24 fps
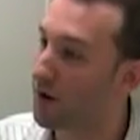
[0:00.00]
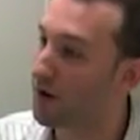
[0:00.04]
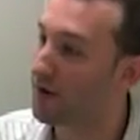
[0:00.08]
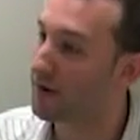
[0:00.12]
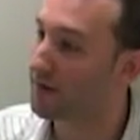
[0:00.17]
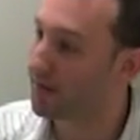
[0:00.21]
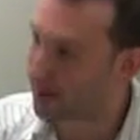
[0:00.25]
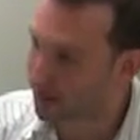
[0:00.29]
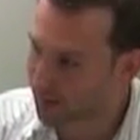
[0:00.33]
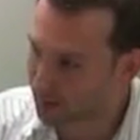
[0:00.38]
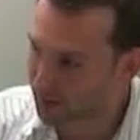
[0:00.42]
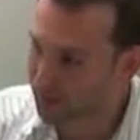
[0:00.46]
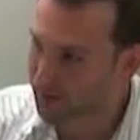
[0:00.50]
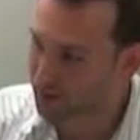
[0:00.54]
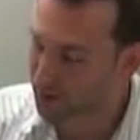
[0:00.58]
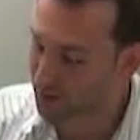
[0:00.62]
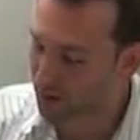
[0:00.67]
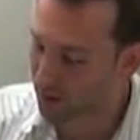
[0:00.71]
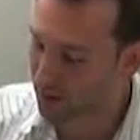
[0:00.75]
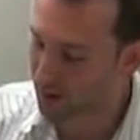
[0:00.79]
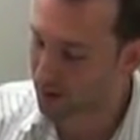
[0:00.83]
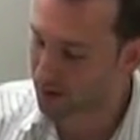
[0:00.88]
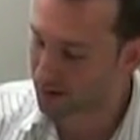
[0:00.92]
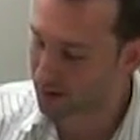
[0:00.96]
are and the health
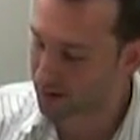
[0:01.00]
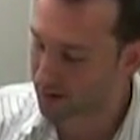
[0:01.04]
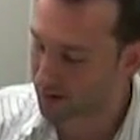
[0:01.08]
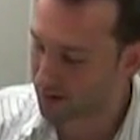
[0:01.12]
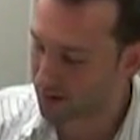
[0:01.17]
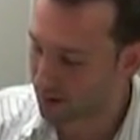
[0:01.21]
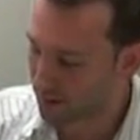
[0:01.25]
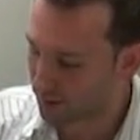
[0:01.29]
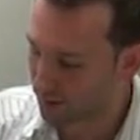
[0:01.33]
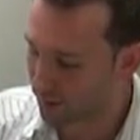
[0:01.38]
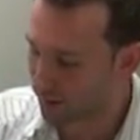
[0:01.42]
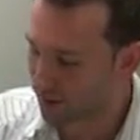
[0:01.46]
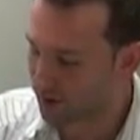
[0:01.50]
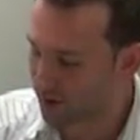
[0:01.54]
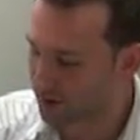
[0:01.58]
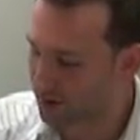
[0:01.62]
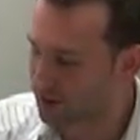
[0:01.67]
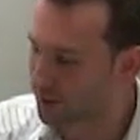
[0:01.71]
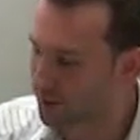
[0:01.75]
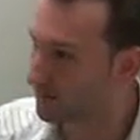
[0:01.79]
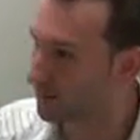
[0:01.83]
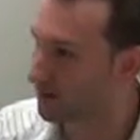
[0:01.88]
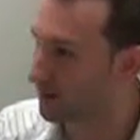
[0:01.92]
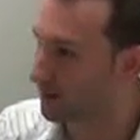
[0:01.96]
you are when
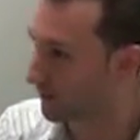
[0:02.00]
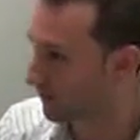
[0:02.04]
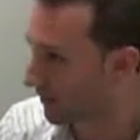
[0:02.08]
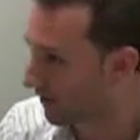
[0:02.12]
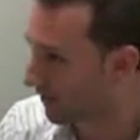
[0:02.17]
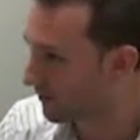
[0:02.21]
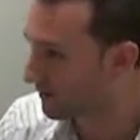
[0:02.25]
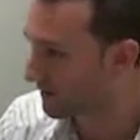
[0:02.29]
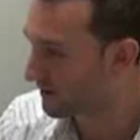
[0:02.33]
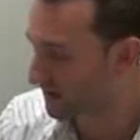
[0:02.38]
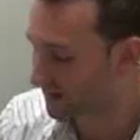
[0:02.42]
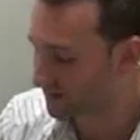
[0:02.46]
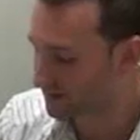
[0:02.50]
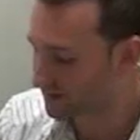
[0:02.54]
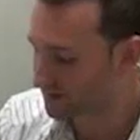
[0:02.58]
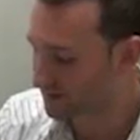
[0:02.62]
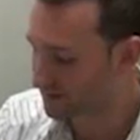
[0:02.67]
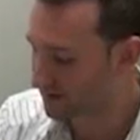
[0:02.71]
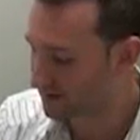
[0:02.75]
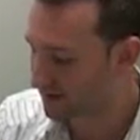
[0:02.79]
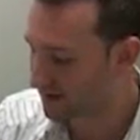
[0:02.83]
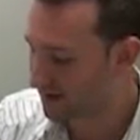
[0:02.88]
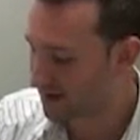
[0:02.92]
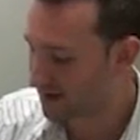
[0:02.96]
you enroll with
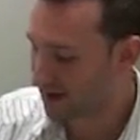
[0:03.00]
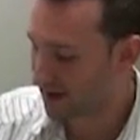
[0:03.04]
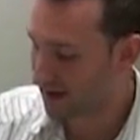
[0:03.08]
us,